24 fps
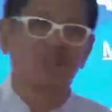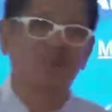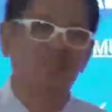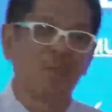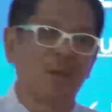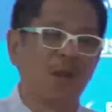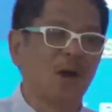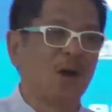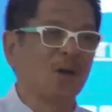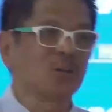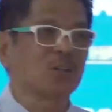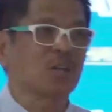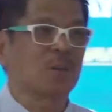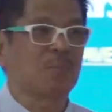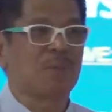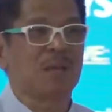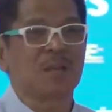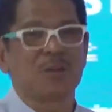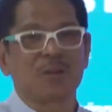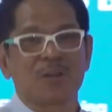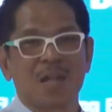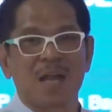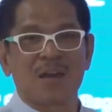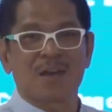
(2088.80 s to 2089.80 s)
You belong to a
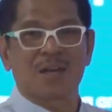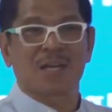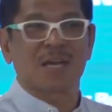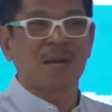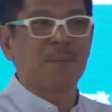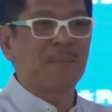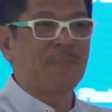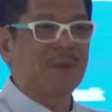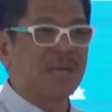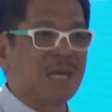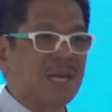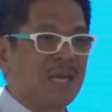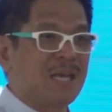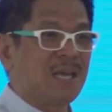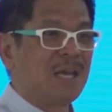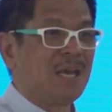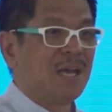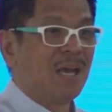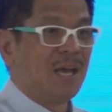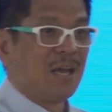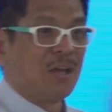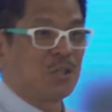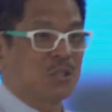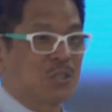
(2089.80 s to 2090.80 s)
billion-dollar company,
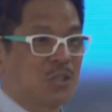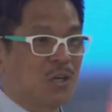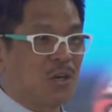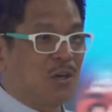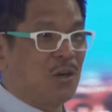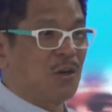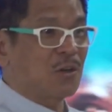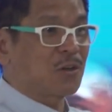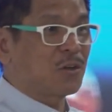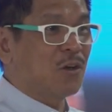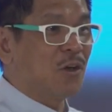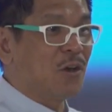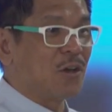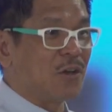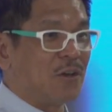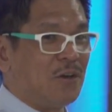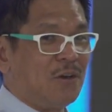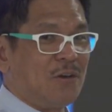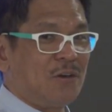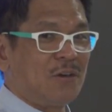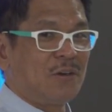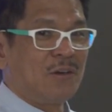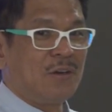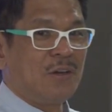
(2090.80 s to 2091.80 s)
you should look good.
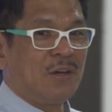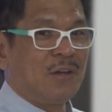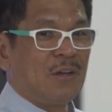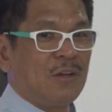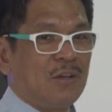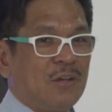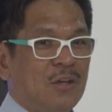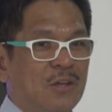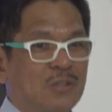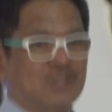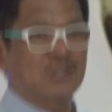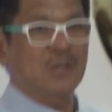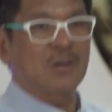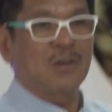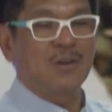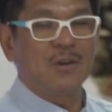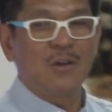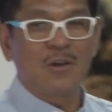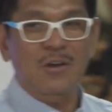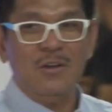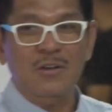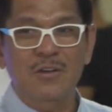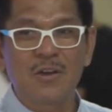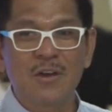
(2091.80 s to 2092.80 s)
You should
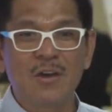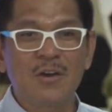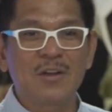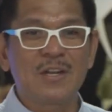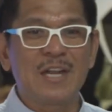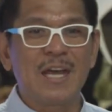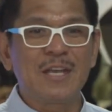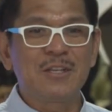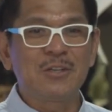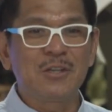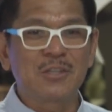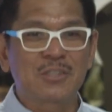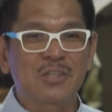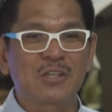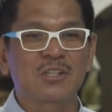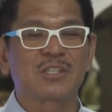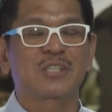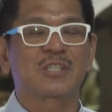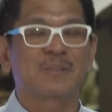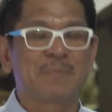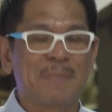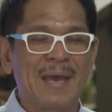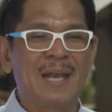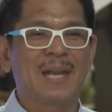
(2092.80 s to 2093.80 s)
look good and you should
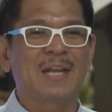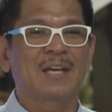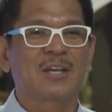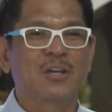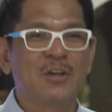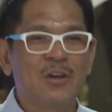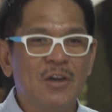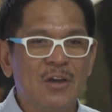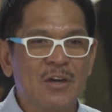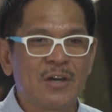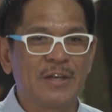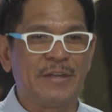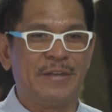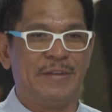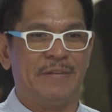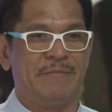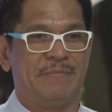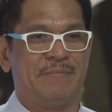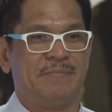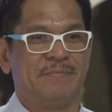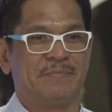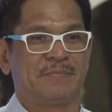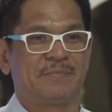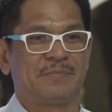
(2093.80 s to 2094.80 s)
smell good.
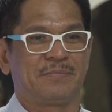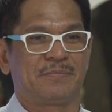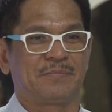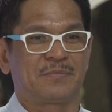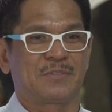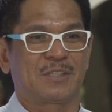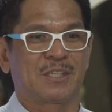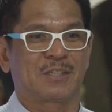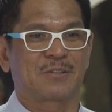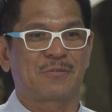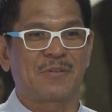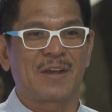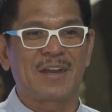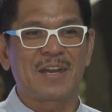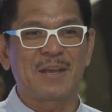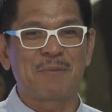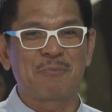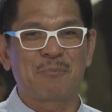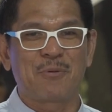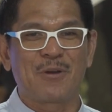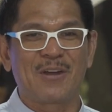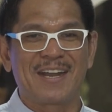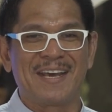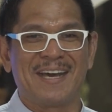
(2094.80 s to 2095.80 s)
That's very
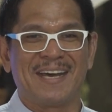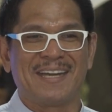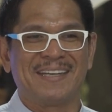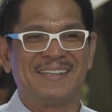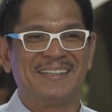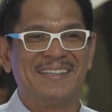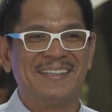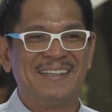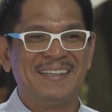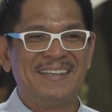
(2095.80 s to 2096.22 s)
important.